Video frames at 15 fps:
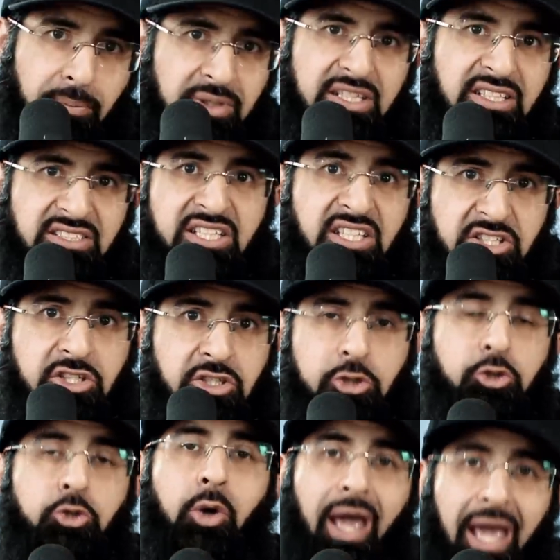somebody's
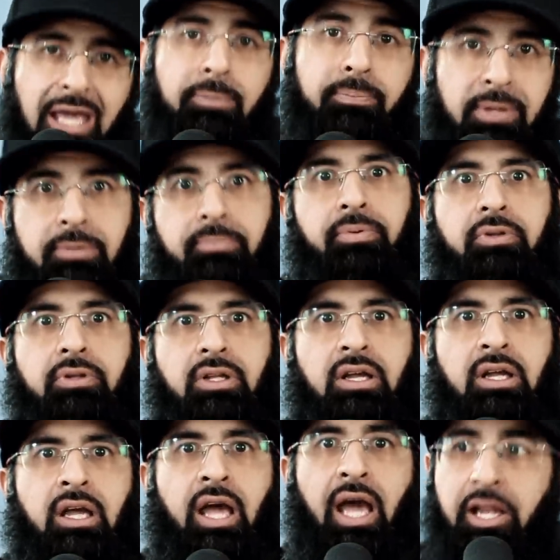teaching you to hate people,
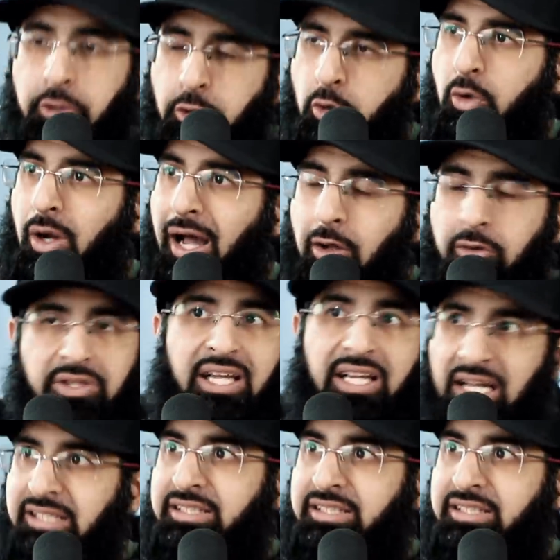and you're out there